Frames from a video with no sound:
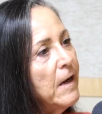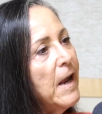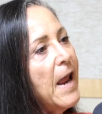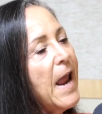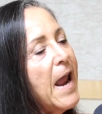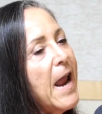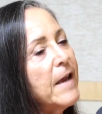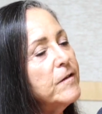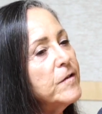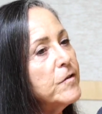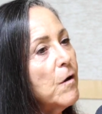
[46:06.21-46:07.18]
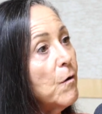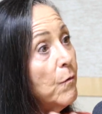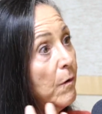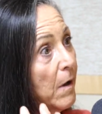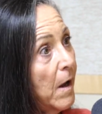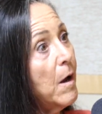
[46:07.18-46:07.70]
Mm. And
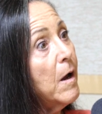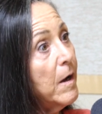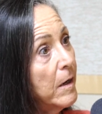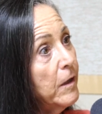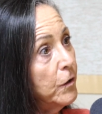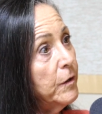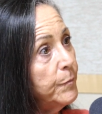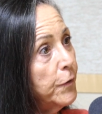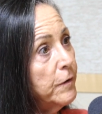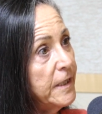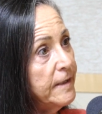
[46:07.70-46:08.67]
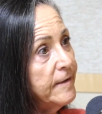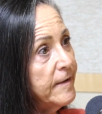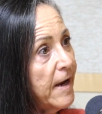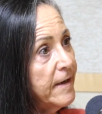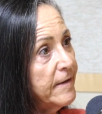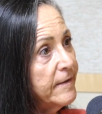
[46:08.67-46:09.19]
so, uh, good protein
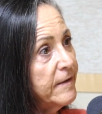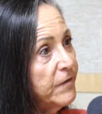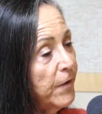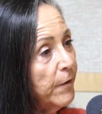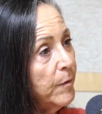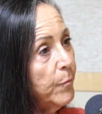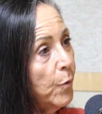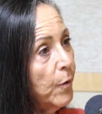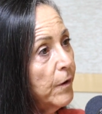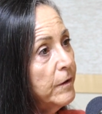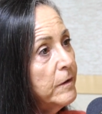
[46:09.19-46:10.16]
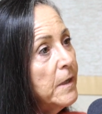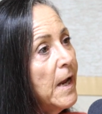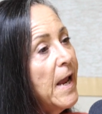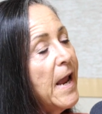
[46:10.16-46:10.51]
status is very important.